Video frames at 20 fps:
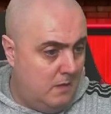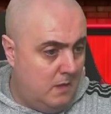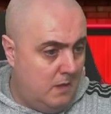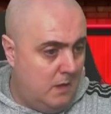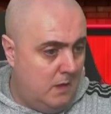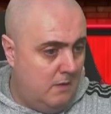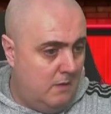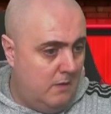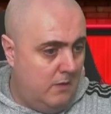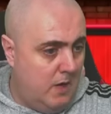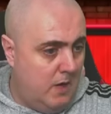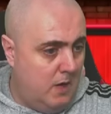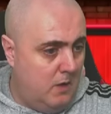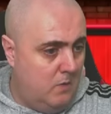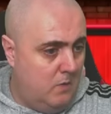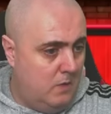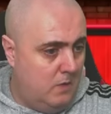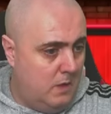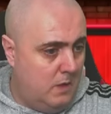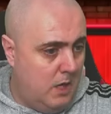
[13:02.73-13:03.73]
Oh
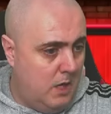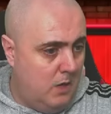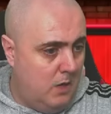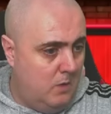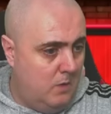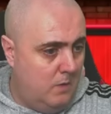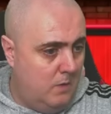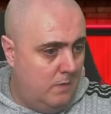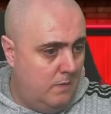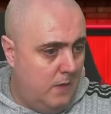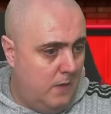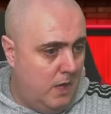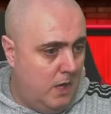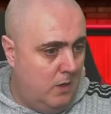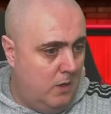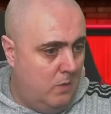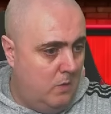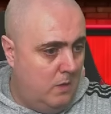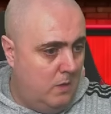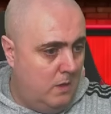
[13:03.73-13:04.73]
no, no,
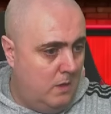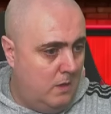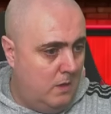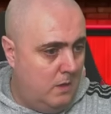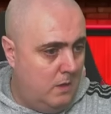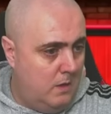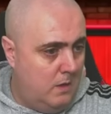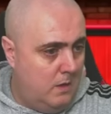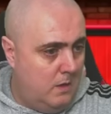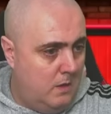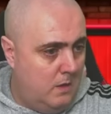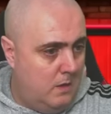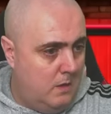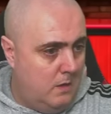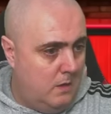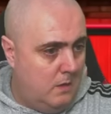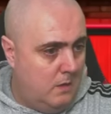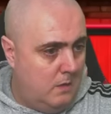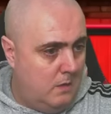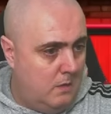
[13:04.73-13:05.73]
no.
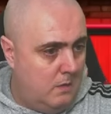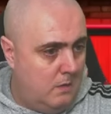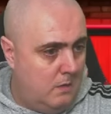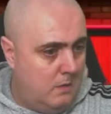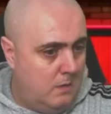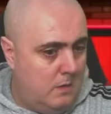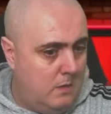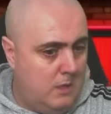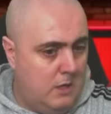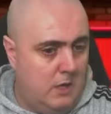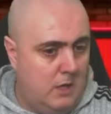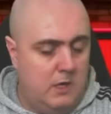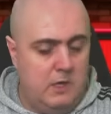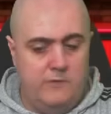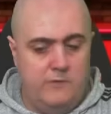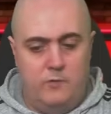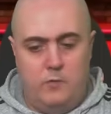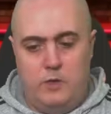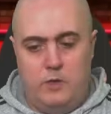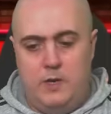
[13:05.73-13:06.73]

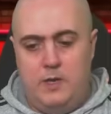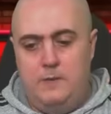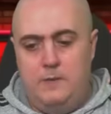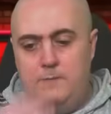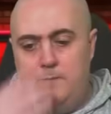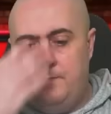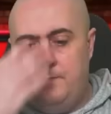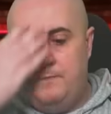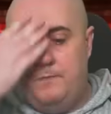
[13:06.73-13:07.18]
United have won it.